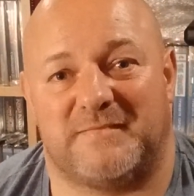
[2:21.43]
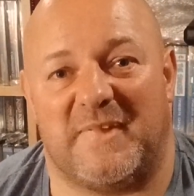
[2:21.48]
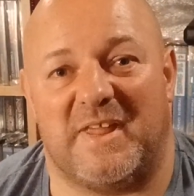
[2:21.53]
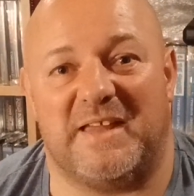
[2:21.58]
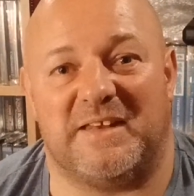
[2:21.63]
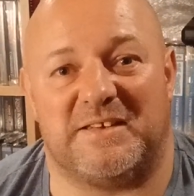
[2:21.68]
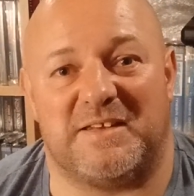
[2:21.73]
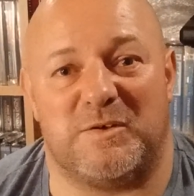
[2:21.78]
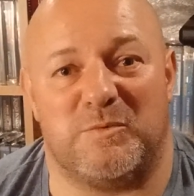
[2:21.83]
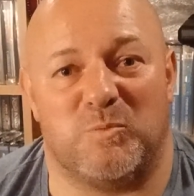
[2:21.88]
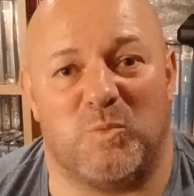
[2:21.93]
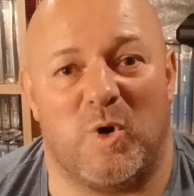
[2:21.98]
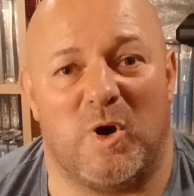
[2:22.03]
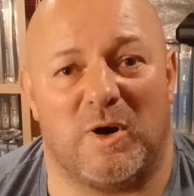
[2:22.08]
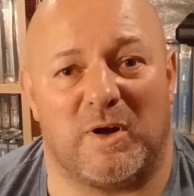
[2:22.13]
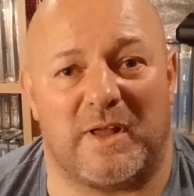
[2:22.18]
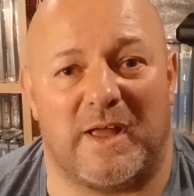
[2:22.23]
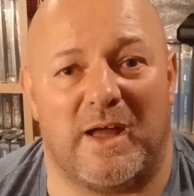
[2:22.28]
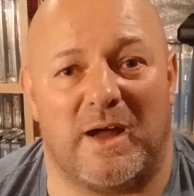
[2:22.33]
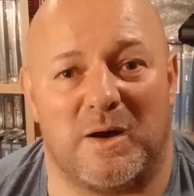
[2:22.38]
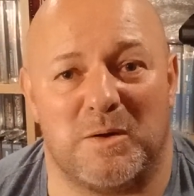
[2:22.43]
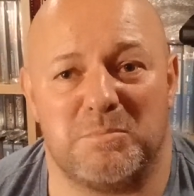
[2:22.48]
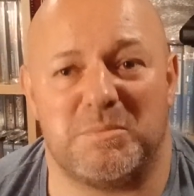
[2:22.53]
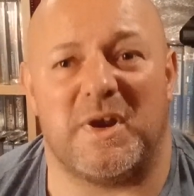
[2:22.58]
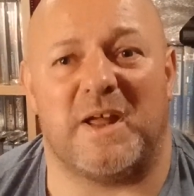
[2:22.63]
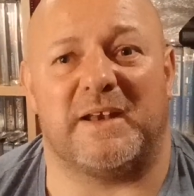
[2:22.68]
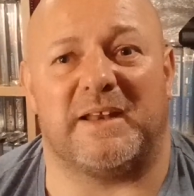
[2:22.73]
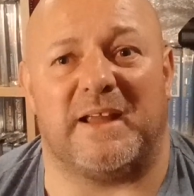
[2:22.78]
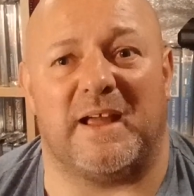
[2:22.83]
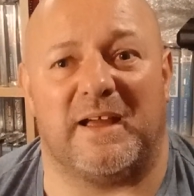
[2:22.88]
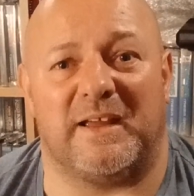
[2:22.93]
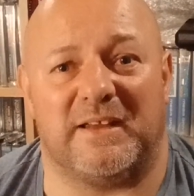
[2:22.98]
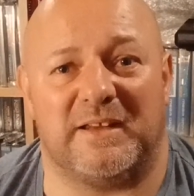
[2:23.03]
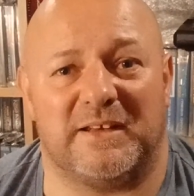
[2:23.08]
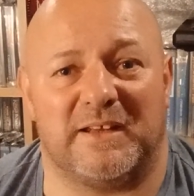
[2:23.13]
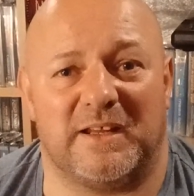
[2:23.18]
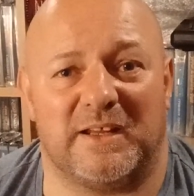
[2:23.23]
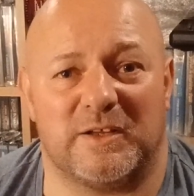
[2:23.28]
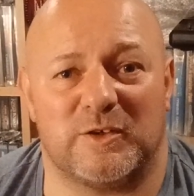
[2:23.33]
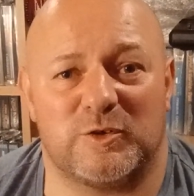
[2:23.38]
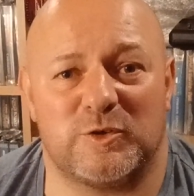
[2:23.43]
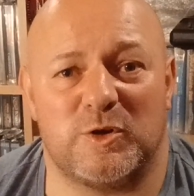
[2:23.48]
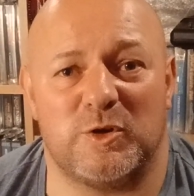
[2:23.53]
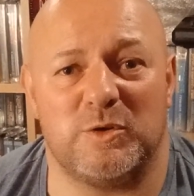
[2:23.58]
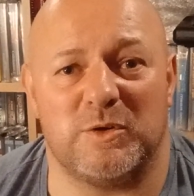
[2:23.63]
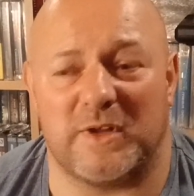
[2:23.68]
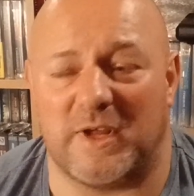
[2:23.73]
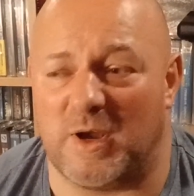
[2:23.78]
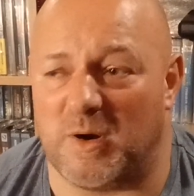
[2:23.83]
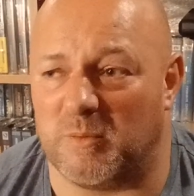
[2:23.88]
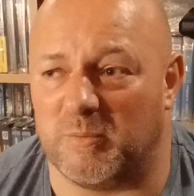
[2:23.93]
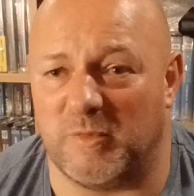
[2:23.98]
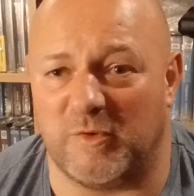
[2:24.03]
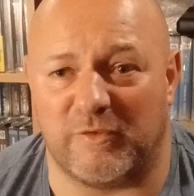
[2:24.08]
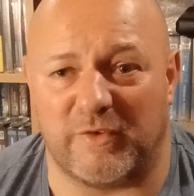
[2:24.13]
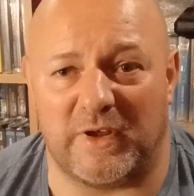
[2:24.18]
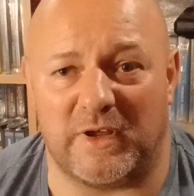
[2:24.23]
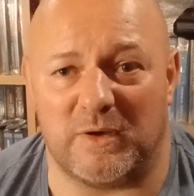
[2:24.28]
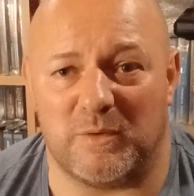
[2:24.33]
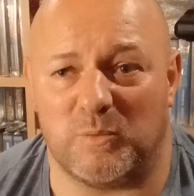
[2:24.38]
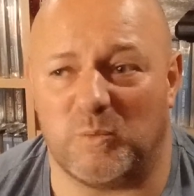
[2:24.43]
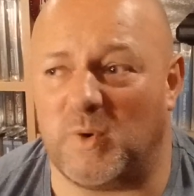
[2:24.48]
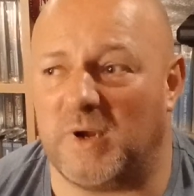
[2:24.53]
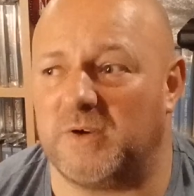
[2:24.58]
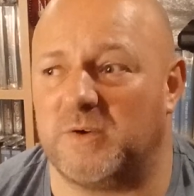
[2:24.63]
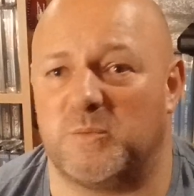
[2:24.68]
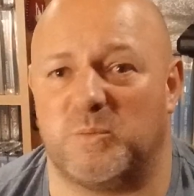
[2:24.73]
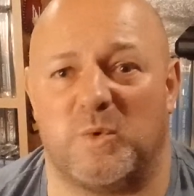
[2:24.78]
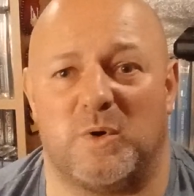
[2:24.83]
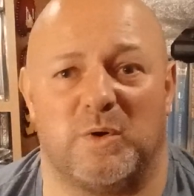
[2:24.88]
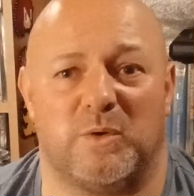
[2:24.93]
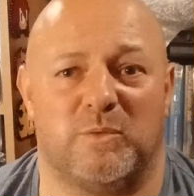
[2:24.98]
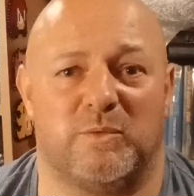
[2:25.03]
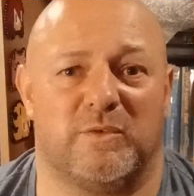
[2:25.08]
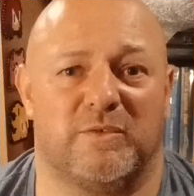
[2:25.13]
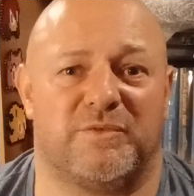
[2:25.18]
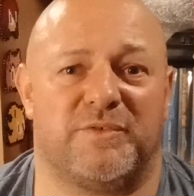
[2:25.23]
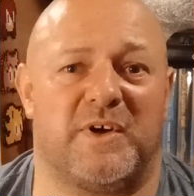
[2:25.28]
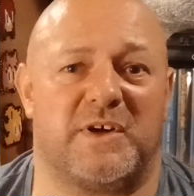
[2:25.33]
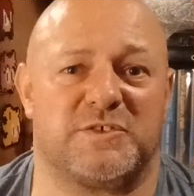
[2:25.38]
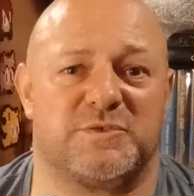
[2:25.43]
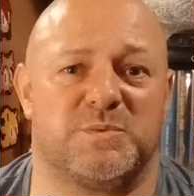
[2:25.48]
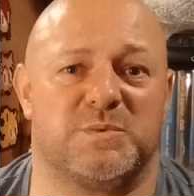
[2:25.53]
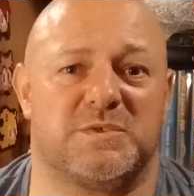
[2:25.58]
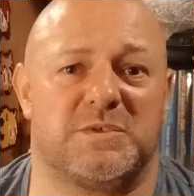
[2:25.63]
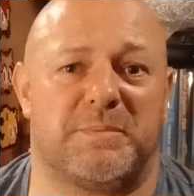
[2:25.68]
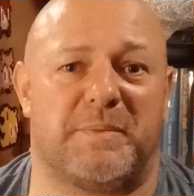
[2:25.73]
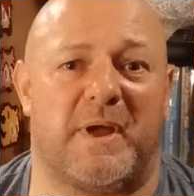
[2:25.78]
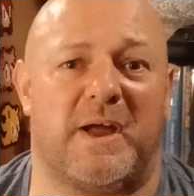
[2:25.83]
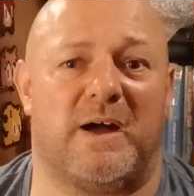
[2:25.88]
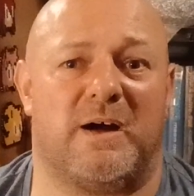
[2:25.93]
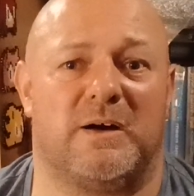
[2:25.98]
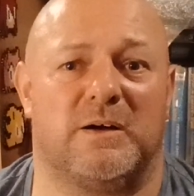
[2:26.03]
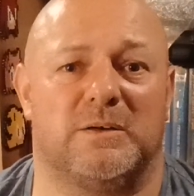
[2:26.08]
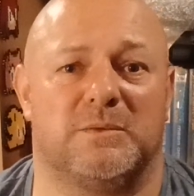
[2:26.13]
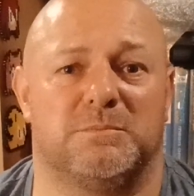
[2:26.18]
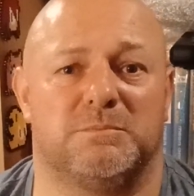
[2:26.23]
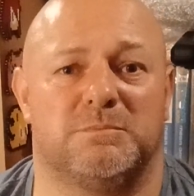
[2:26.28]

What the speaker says: it didn't work out. Bloody hated it. Couldn't get on with it. Wondered what all the fuss was about.